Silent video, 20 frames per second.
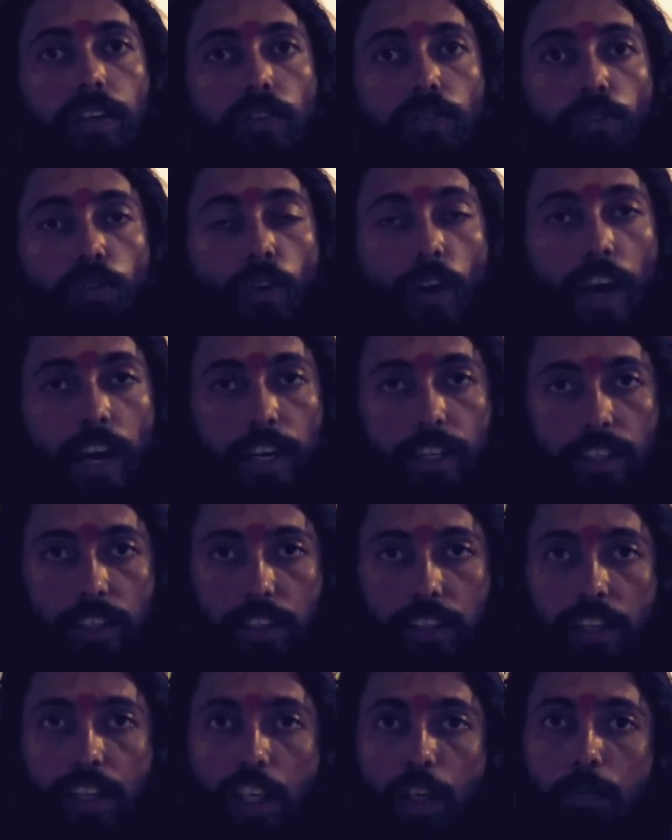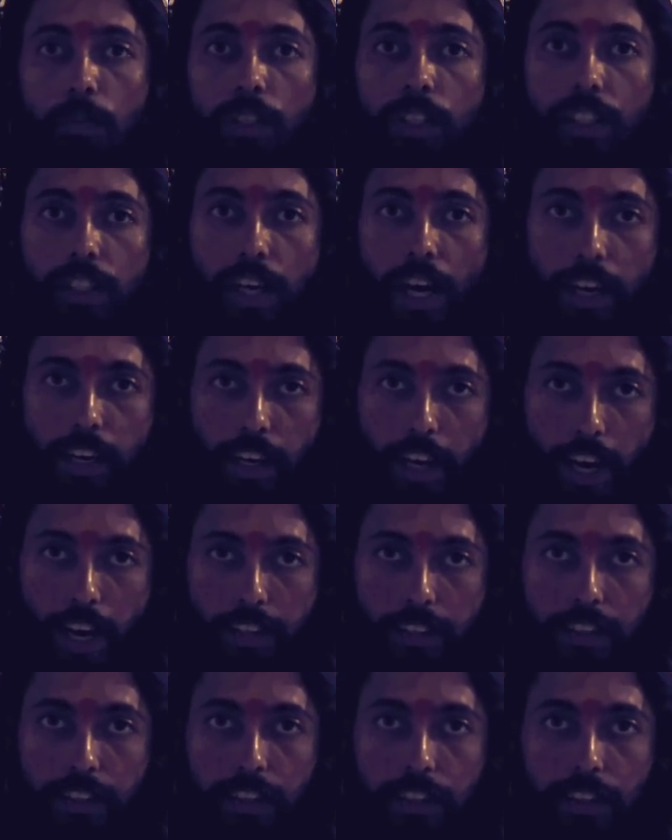violating their community
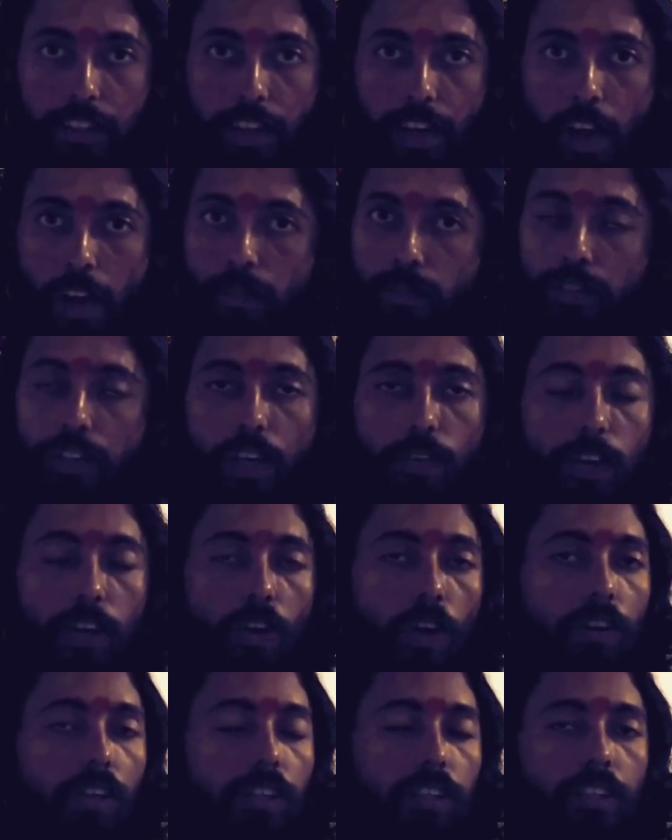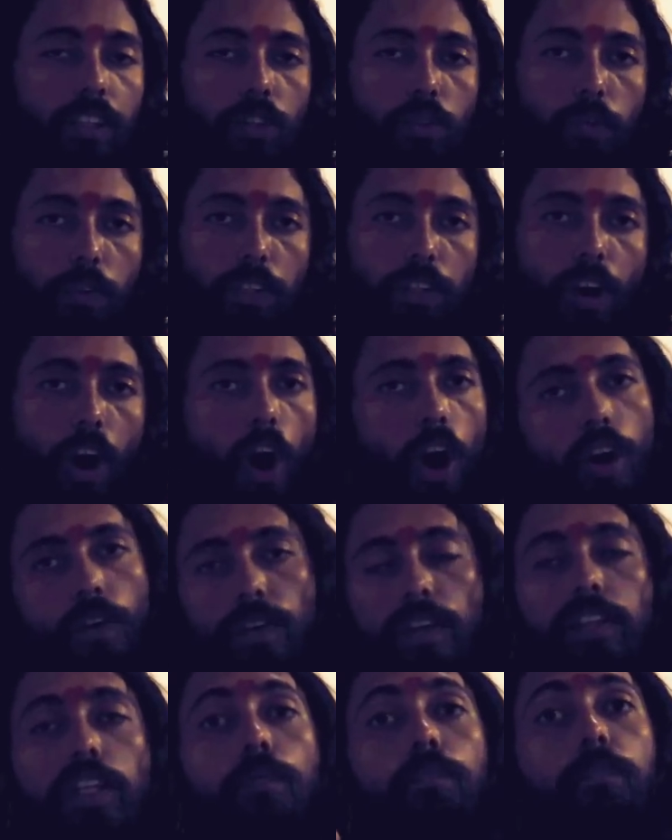guidelines. They will not listen to it.
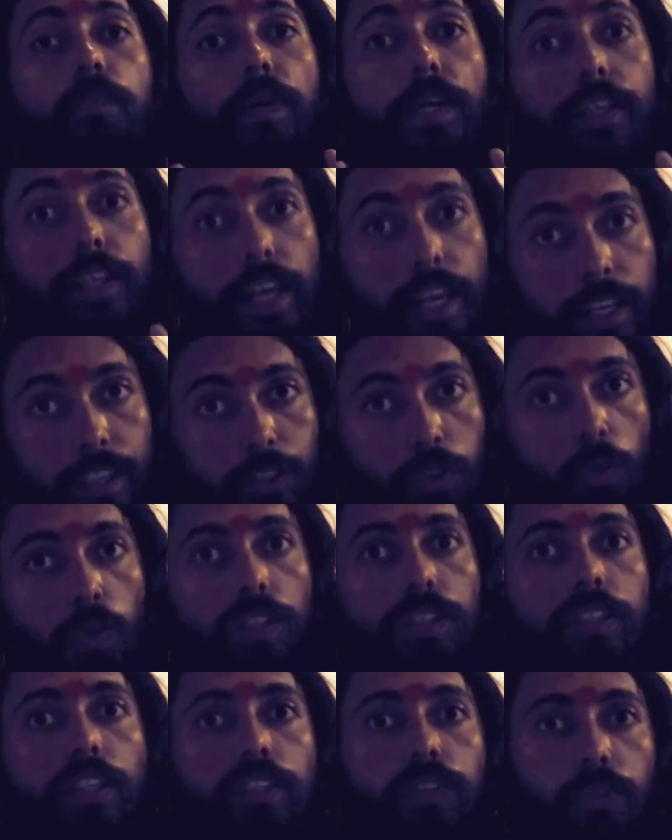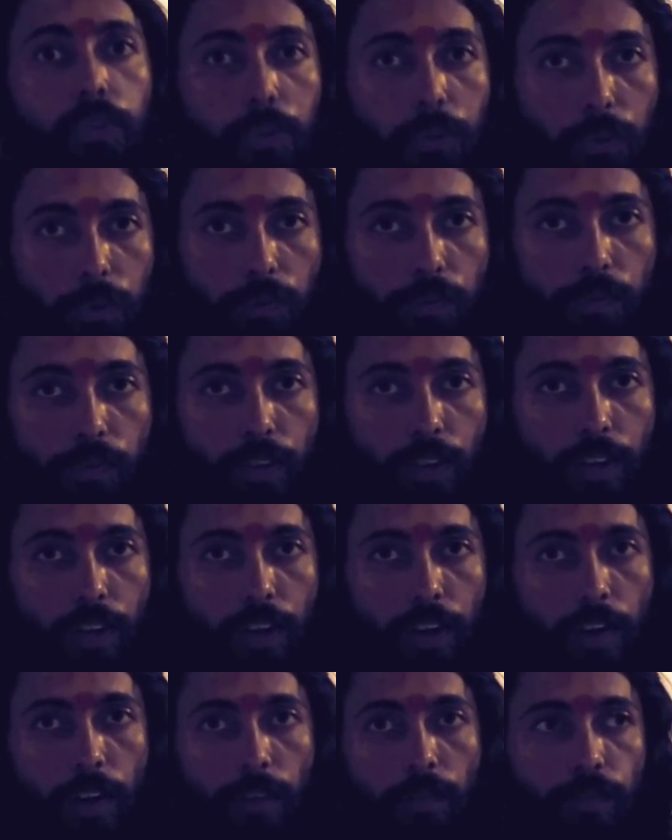However, they pretend to listen to you.
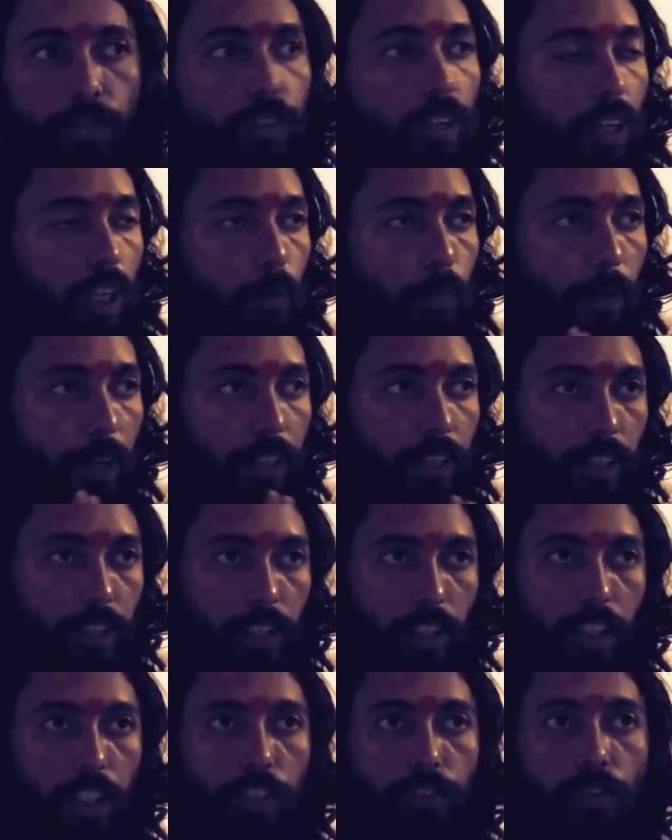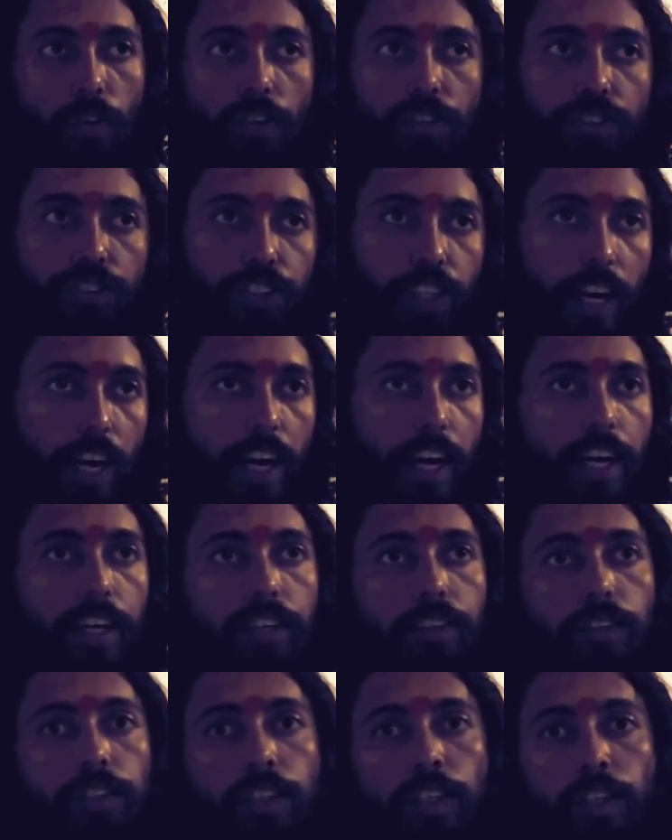The representative for
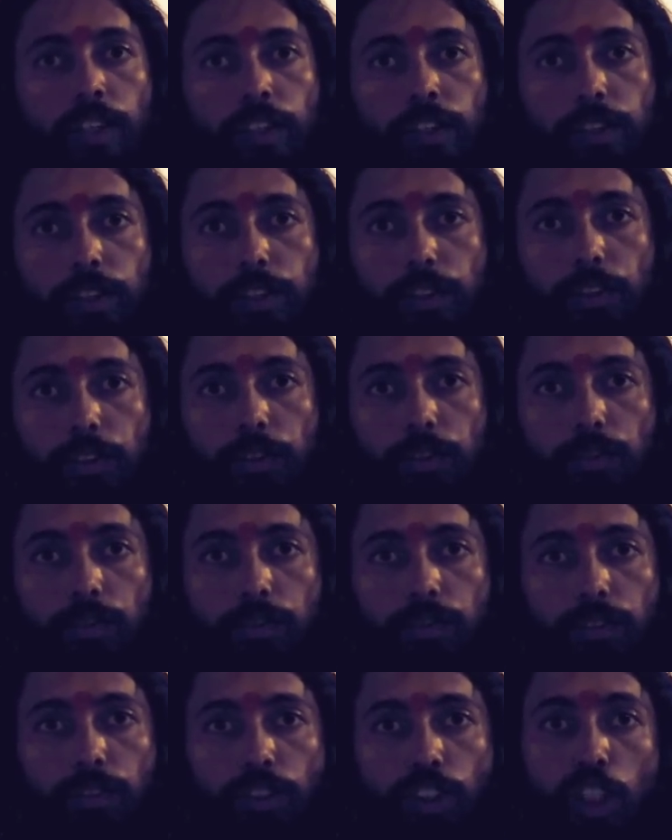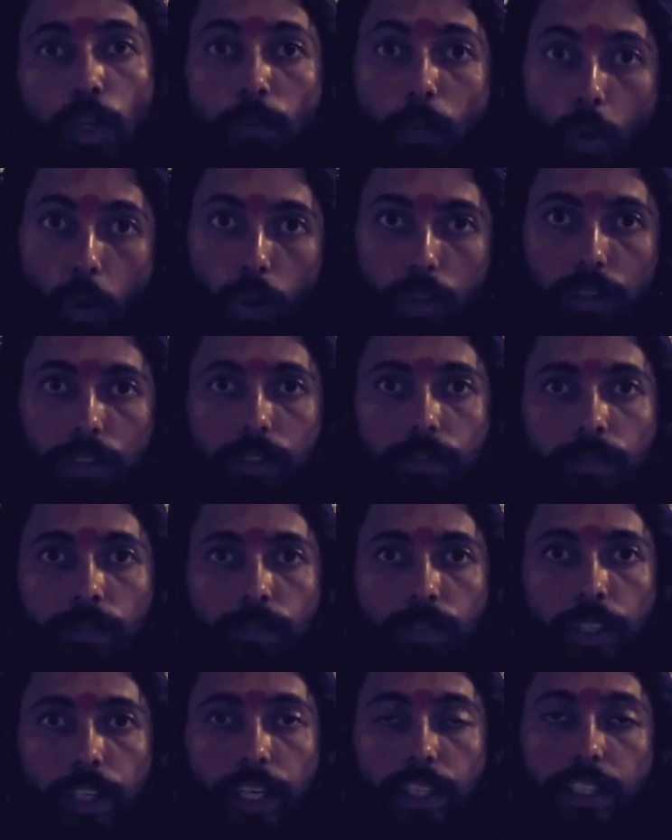chat support
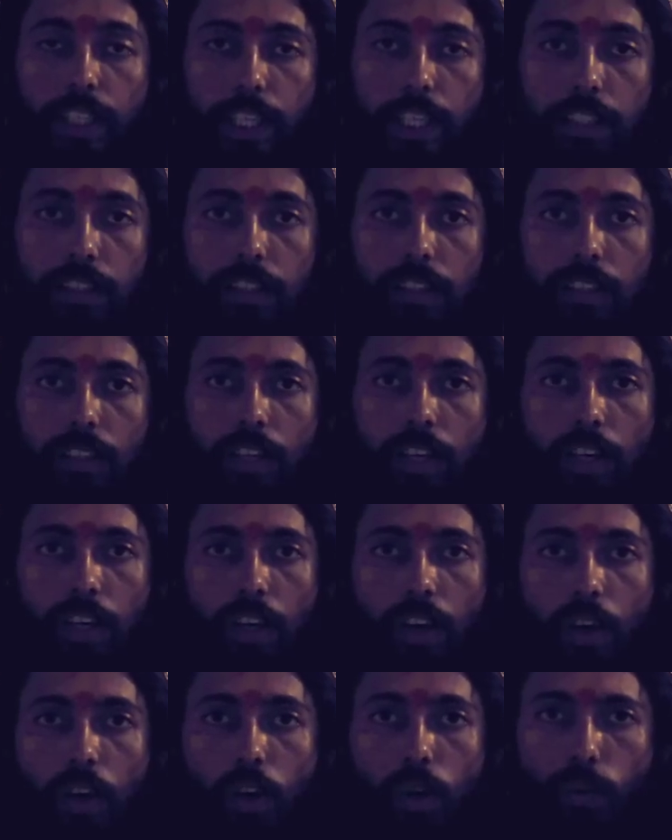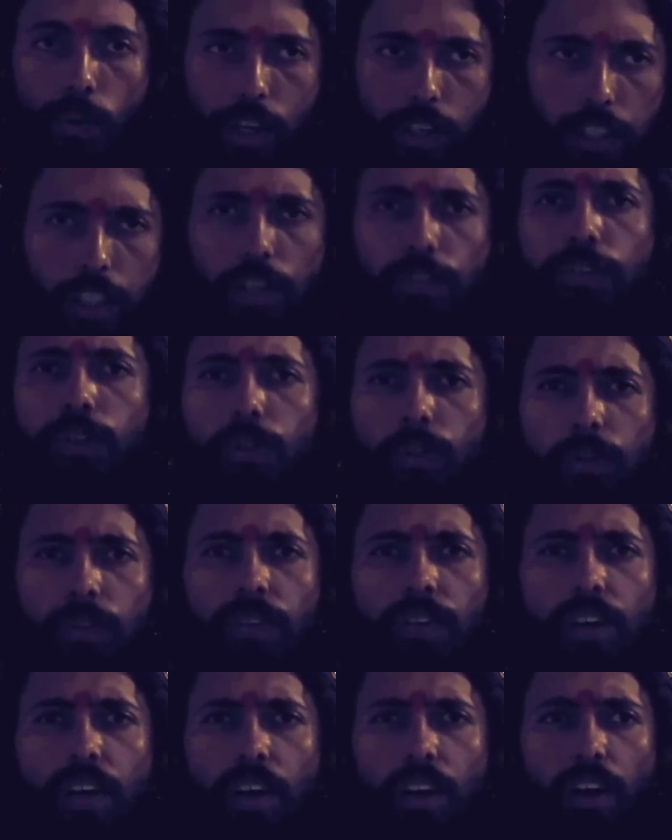agents will give
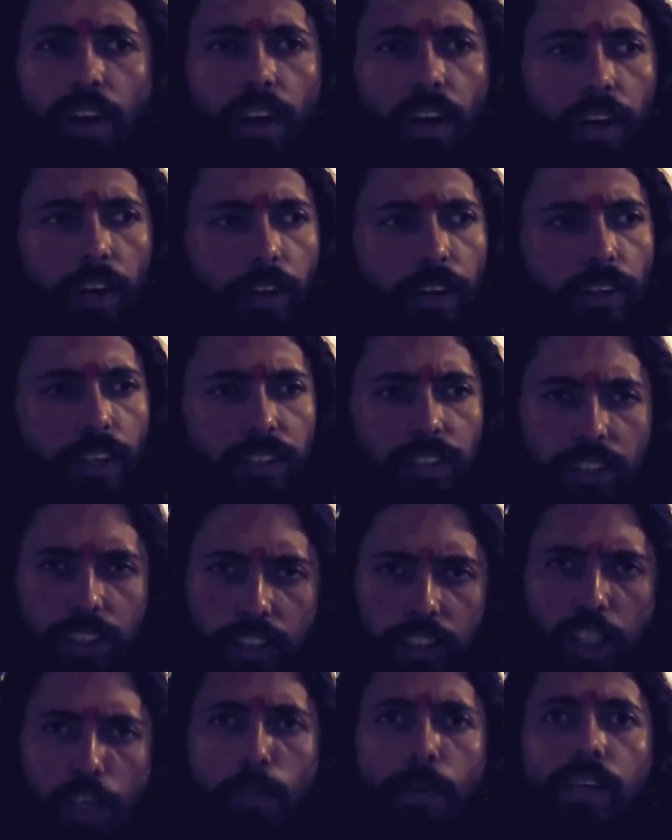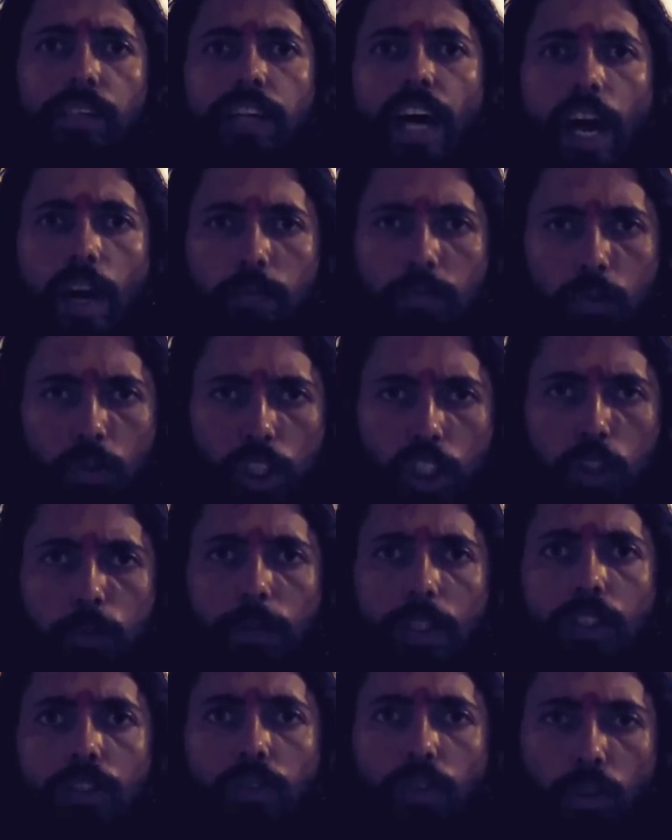you a considerable time to
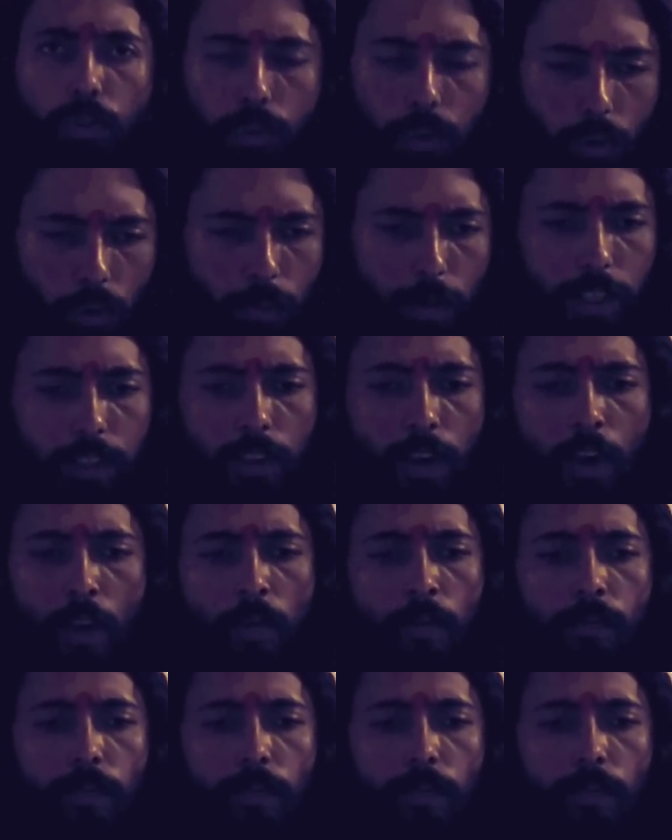express your view, but